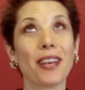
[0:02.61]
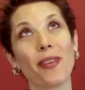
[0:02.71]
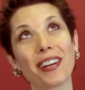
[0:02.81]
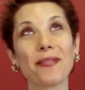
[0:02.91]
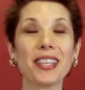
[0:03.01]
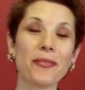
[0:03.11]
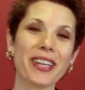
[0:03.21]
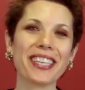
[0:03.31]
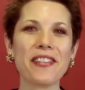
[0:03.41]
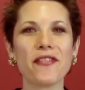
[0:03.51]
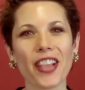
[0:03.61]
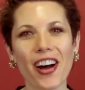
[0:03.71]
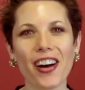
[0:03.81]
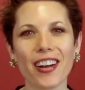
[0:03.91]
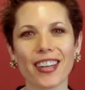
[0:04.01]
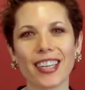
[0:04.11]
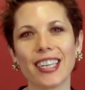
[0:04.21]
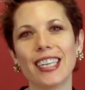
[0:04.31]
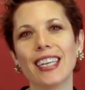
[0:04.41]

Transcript: and welcome to the weekly vlog.